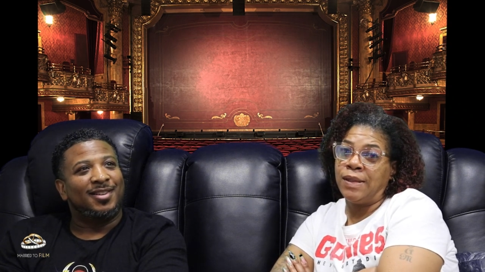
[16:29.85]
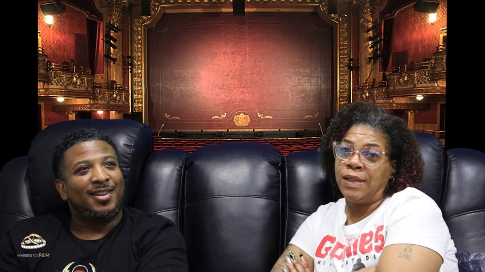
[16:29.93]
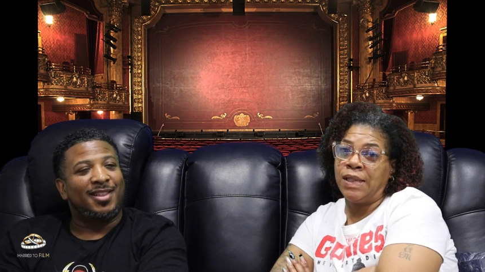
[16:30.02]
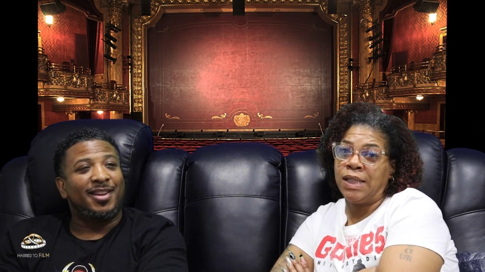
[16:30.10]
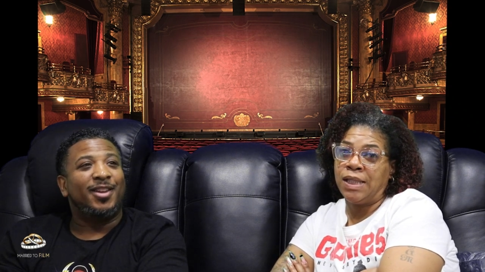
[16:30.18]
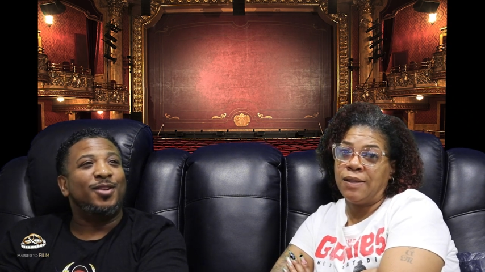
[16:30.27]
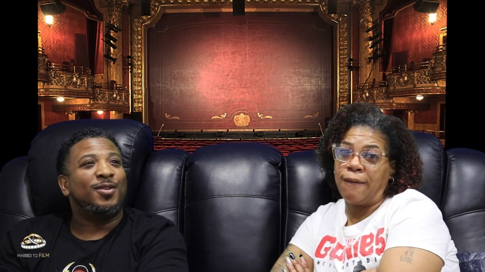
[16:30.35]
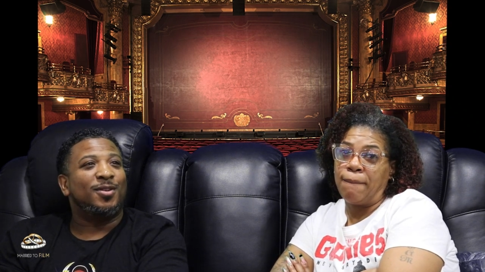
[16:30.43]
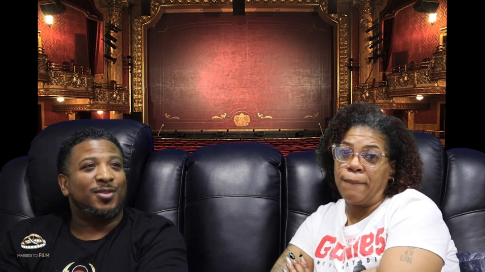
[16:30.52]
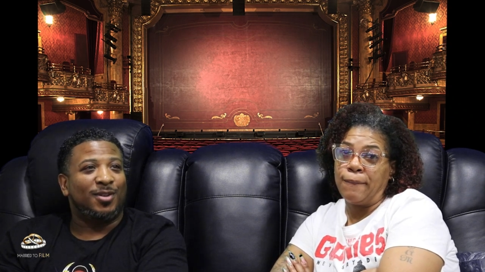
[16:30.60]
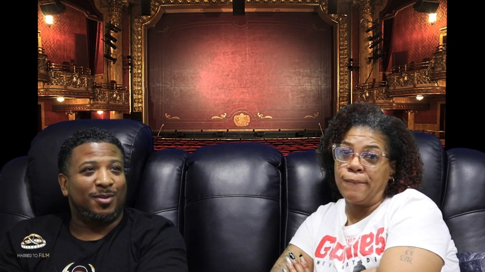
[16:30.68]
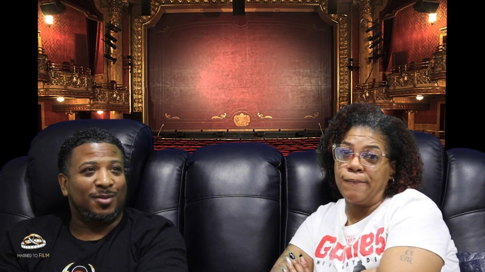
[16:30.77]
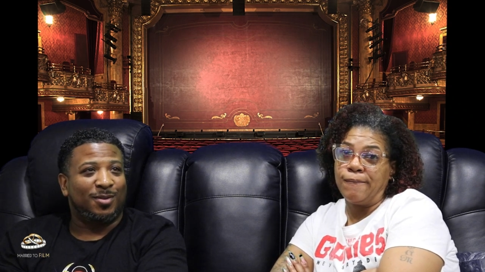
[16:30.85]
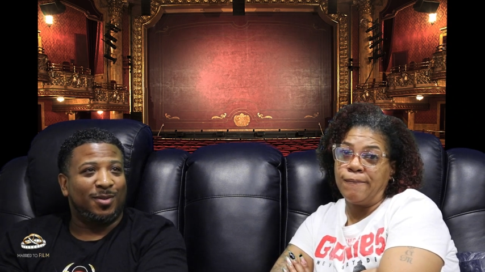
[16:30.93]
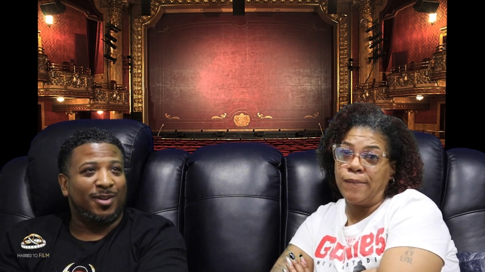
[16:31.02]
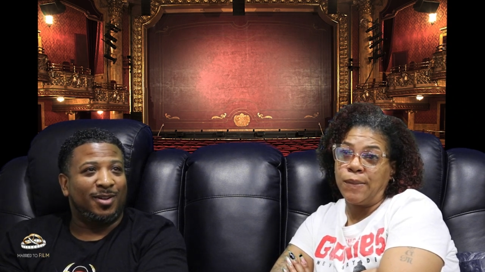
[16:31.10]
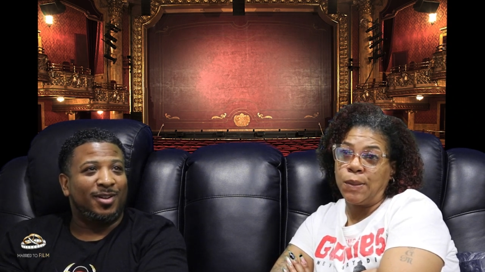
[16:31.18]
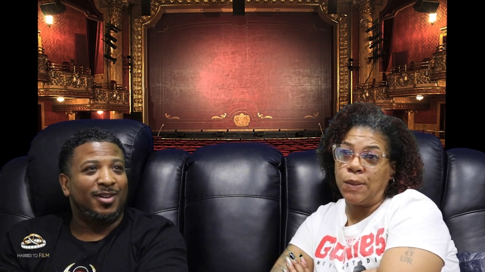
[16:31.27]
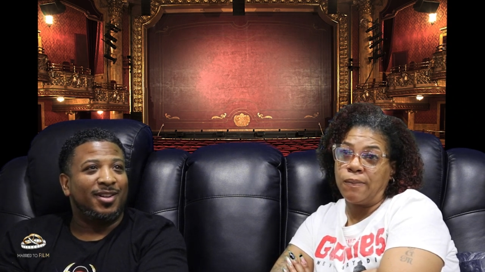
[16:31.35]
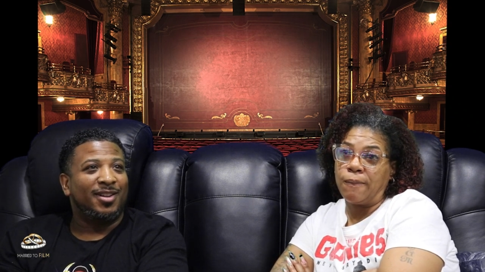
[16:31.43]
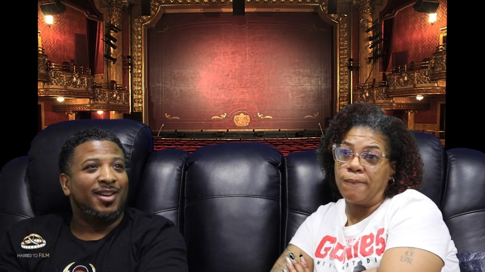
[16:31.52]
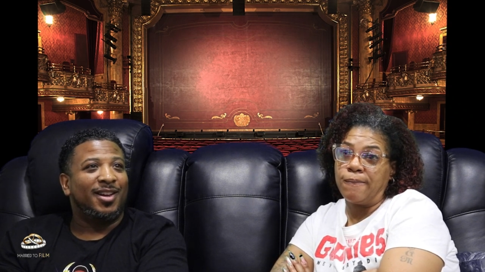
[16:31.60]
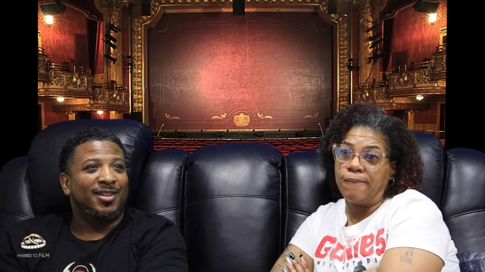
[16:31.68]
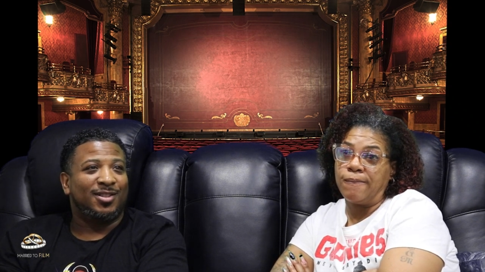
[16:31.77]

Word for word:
Speaker 1: I think Hugo told Sawyer, and